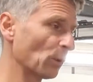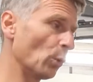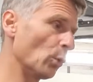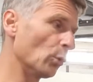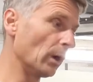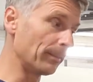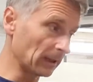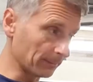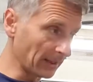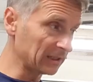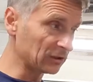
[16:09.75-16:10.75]
or a bit
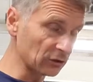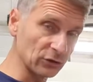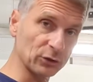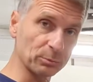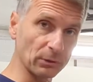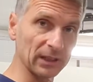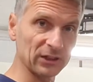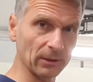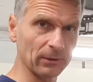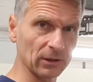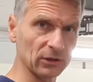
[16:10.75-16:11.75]
of maintenance spray,
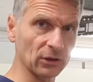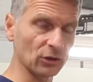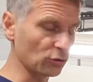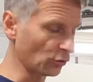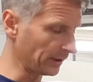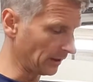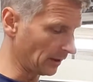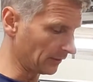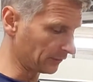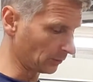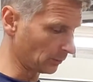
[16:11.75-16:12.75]
something that's going to dry out
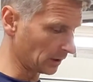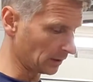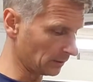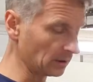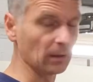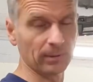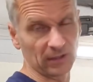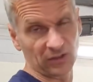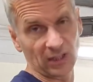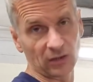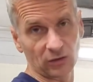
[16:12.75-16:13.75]
after a while, a little bit of
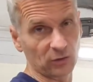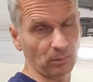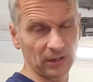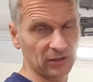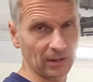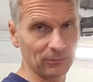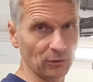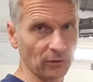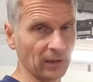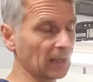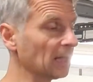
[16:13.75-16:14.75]
silicone spray, same sort
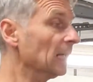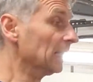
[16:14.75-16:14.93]
of thing,